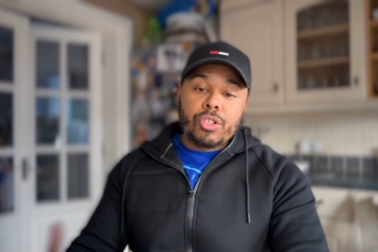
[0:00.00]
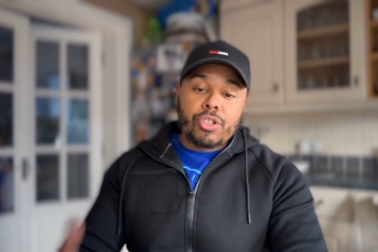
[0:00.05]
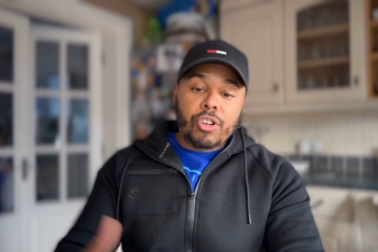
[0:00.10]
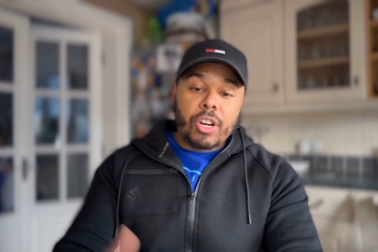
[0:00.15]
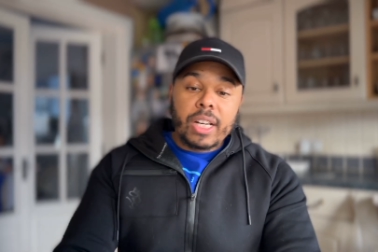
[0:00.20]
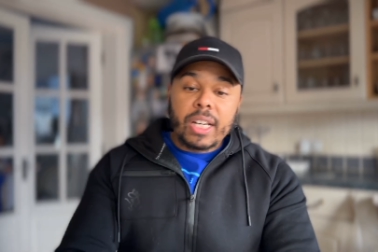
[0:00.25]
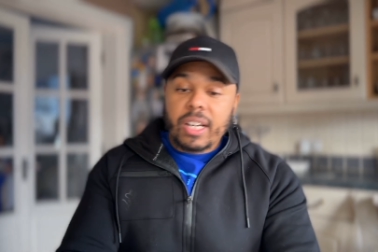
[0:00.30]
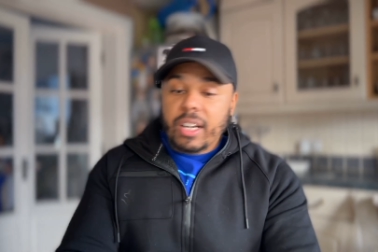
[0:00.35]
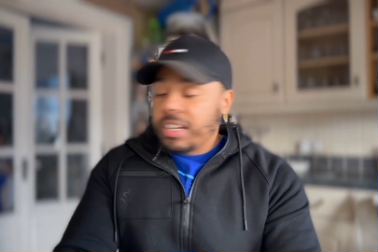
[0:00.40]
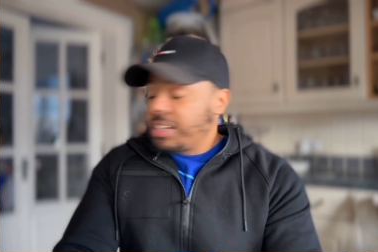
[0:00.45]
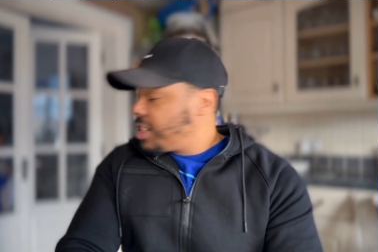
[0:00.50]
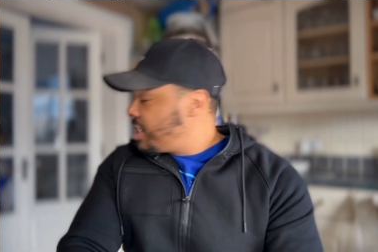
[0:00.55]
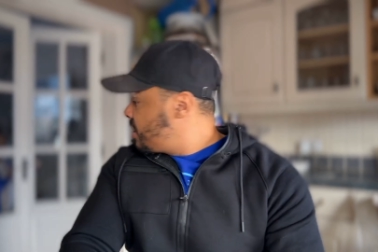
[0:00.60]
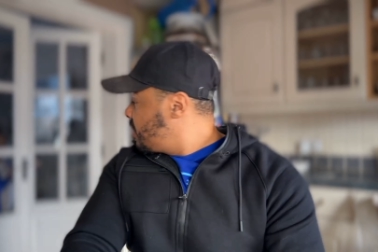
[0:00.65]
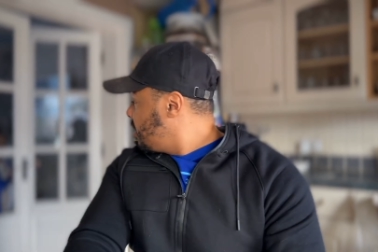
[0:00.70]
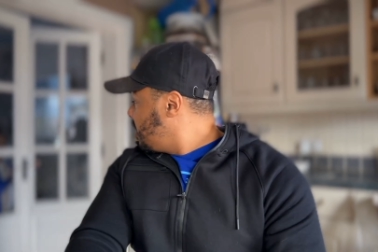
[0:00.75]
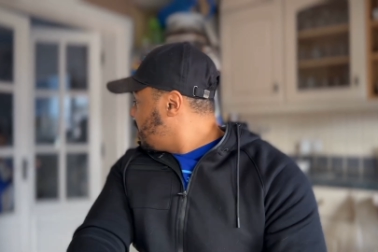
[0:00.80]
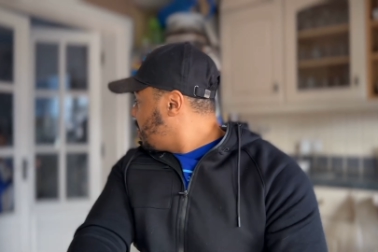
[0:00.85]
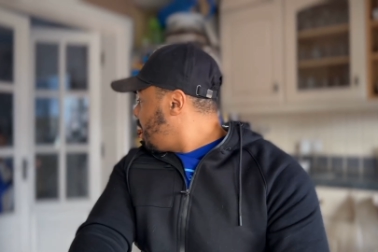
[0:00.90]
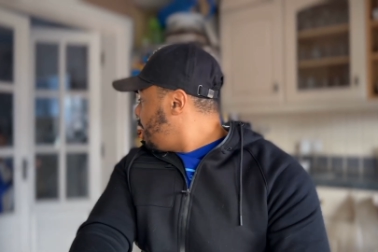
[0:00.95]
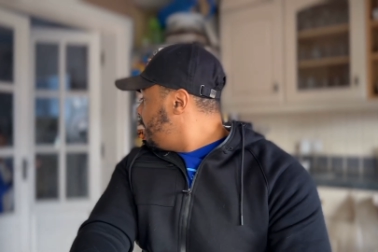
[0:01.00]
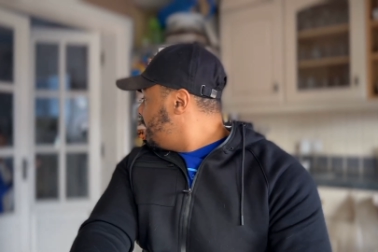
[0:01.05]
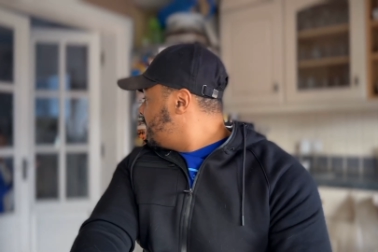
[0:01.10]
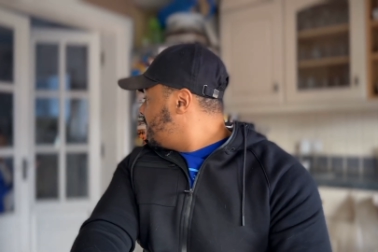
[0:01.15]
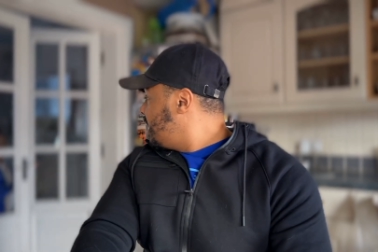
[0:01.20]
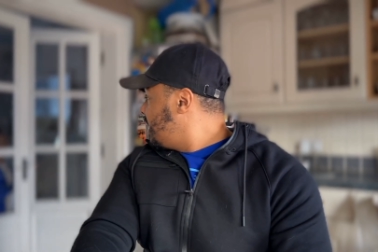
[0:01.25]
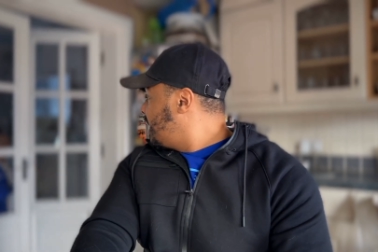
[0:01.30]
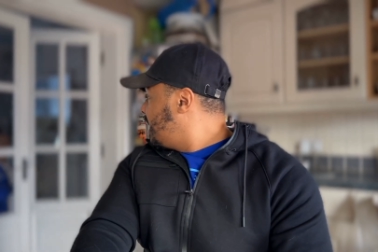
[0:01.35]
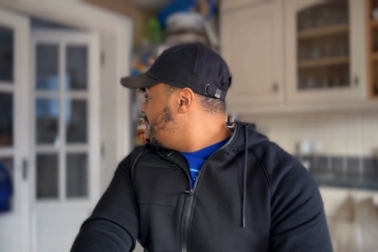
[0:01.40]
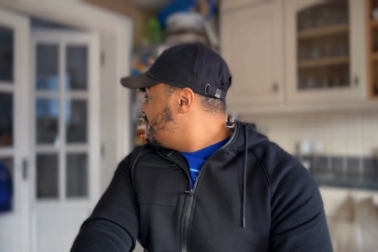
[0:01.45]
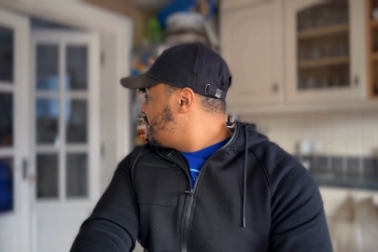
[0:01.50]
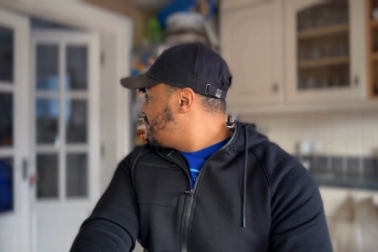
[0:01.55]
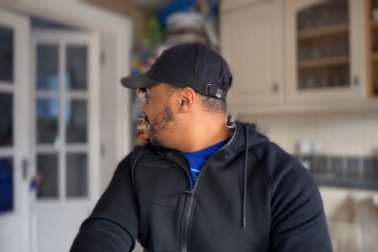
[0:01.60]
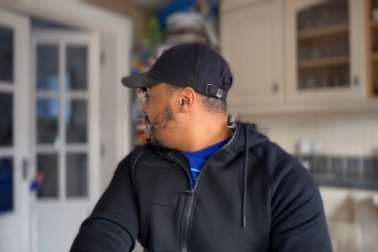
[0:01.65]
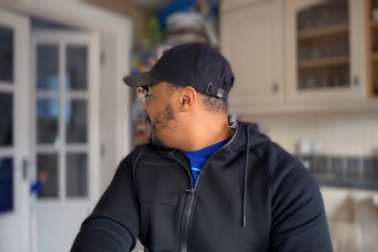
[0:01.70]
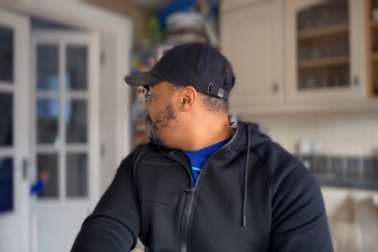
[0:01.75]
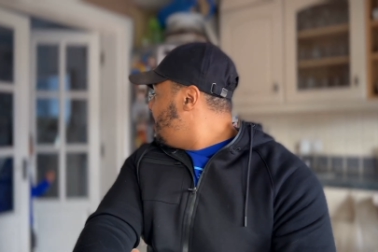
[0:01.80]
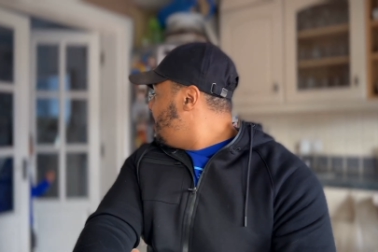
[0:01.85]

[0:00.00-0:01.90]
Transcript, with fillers: joining us. She's gonna come into the kitchen and